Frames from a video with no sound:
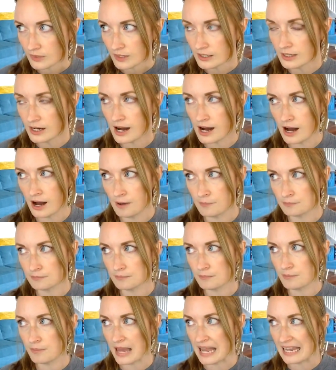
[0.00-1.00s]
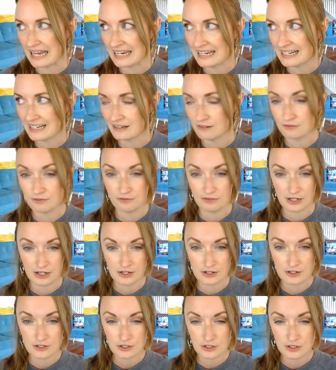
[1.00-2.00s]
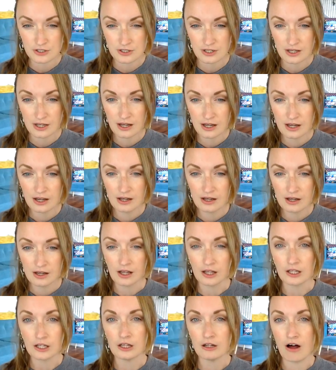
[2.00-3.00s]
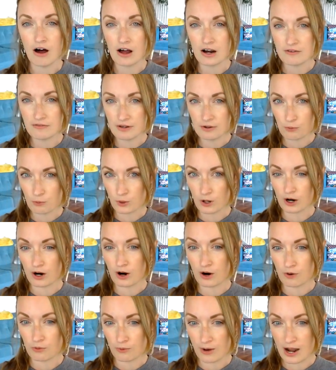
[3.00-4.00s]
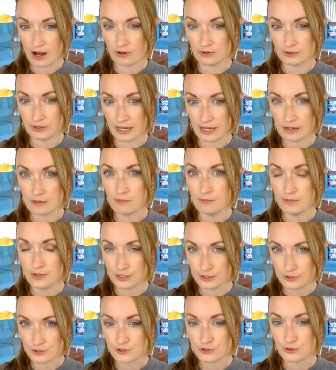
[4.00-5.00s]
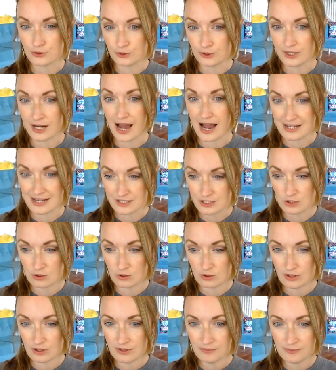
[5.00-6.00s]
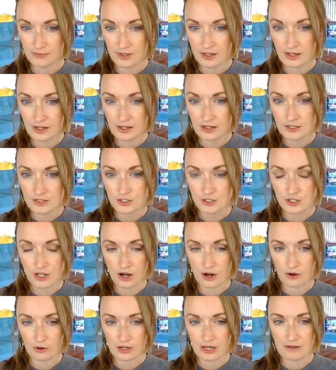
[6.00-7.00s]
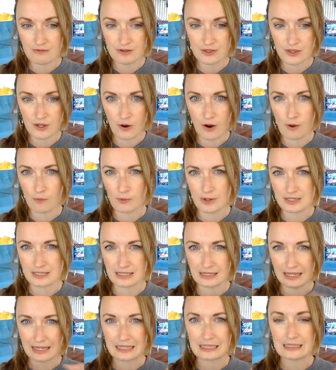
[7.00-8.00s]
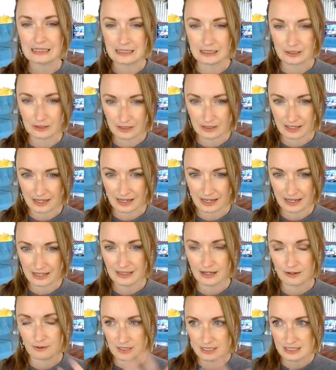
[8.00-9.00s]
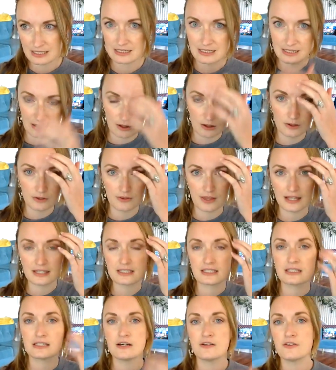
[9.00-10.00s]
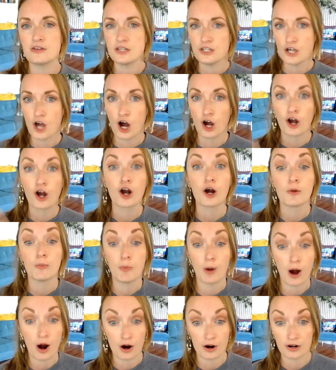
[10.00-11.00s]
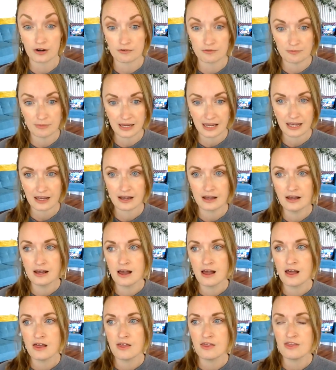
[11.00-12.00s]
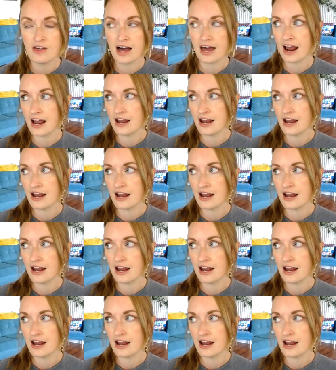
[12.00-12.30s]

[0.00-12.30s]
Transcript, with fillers: uh, pain and fears a lot of it were around like middle school and high school. So even though I wasn't like a little kid, that's still that's still the younger part of me that I